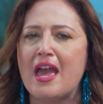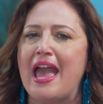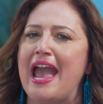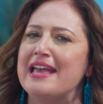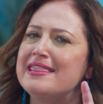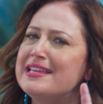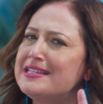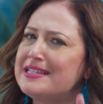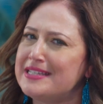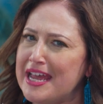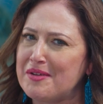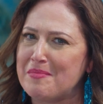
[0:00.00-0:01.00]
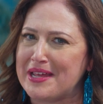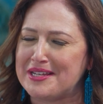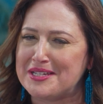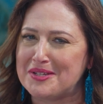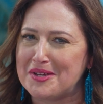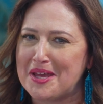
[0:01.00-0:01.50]
and this
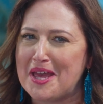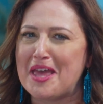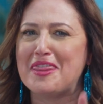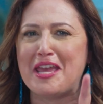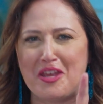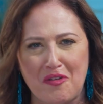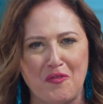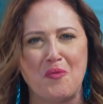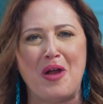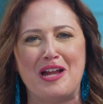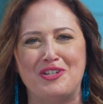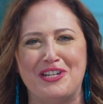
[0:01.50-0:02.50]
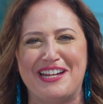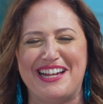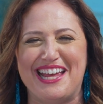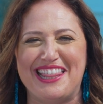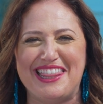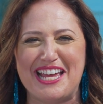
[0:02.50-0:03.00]
segment. Thank you for watching.
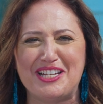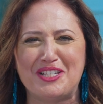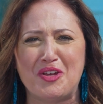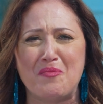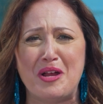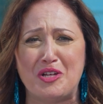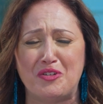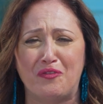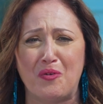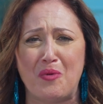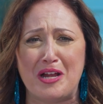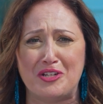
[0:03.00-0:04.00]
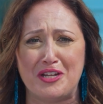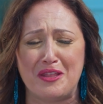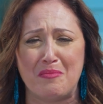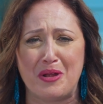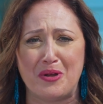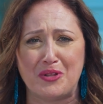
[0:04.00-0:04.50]
And thanks so much for watching
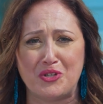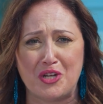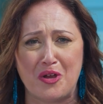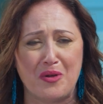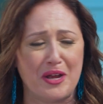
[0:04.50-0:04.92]
The Meredith Show